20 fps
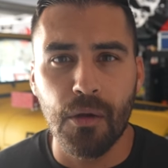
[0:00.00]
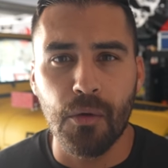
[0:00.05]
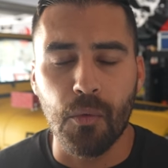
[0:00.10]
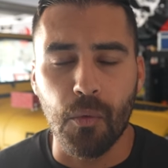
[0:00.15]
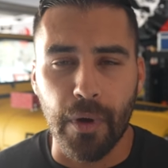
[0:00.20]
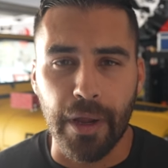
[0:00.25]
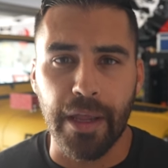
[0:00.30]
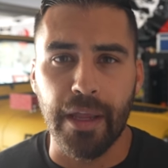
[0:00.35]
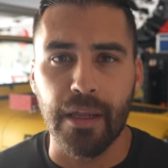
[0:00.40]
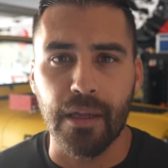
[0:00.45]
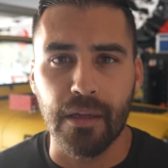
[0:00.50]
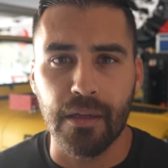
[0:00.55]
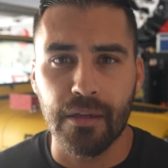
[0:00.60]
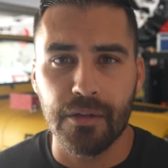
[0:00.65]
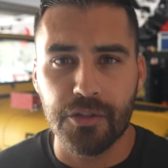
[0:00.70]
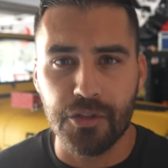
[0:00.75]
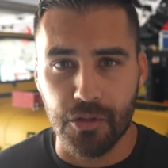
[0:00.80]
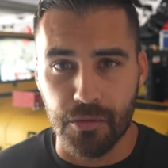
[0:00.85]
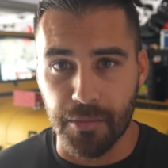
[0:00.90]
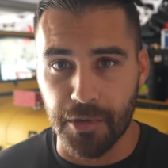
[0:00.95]
way
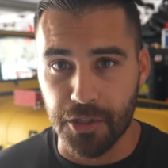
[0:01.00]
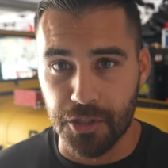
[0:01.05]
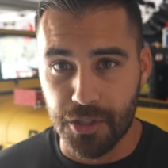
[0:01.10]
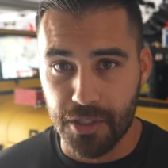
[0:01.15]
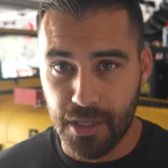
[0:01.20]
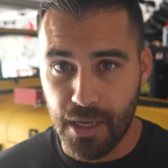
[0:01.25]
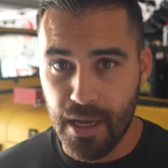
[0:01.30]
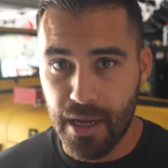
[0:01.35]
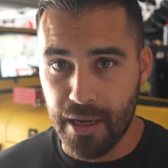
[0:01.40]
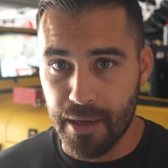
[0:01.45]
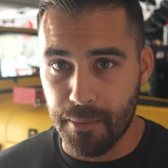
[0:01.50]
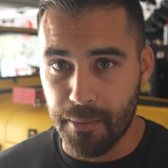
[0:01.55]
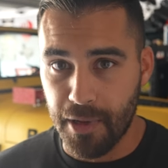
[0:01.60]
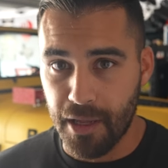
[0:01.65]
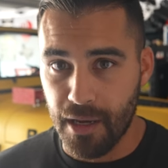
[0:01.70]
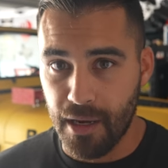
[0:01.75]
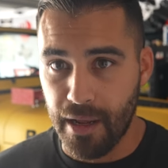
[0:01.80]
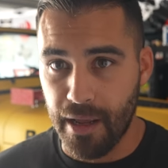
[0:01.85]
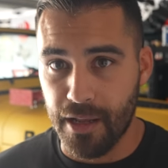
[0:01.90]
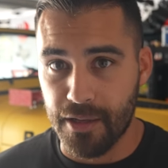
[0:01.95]
too much time,
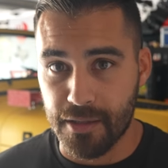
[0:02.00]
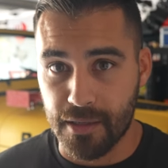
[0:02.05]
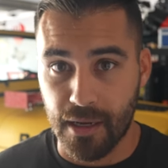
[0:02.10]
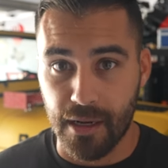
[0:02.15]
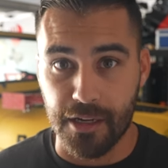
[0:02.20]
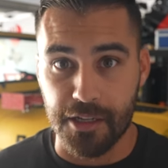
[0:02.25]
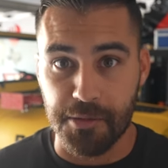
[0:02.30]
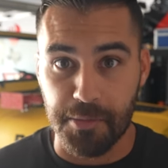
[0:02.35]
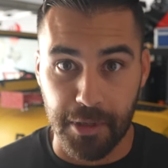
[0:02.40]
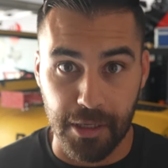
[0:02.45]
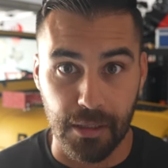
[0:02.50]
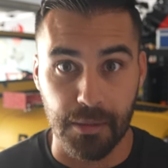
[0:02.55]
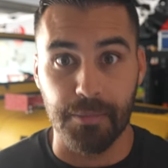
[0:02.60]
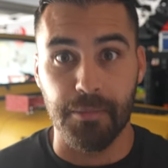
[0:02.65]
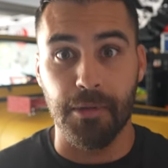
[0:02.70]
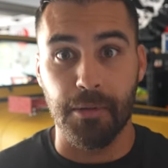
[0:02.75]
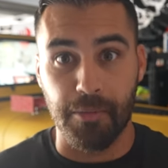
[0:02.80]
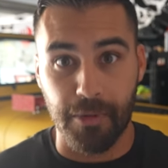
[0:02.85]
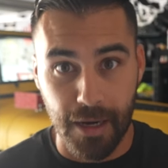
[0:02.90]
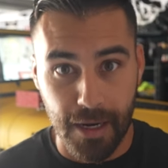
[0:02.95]
and I had to kind of speed up
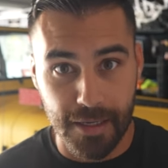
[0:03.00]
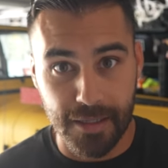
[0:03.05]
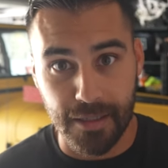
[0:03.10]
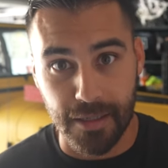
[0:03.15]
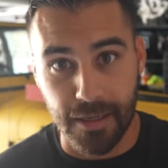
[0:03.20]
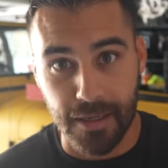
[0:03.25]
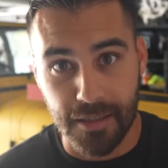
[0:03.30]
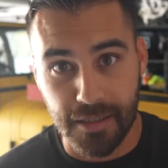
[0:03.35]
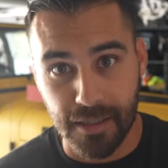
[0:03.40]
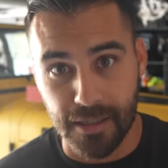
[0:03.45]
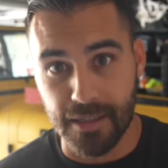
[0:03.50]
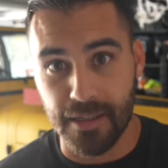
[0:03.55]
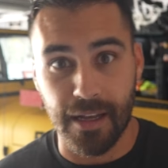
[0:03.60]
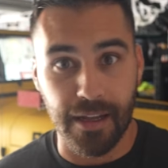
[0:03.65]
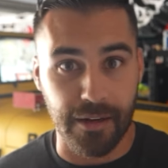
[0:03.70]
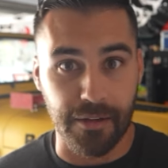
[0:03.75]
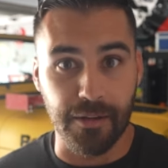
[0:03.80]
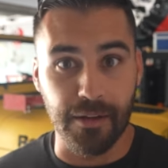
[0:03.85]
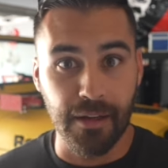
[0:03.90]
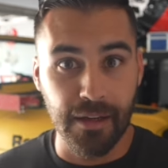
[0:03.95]
the process because I
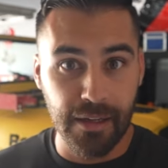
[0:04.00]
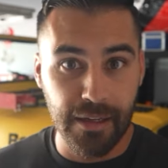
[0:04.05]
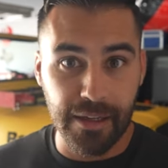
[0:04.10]
had to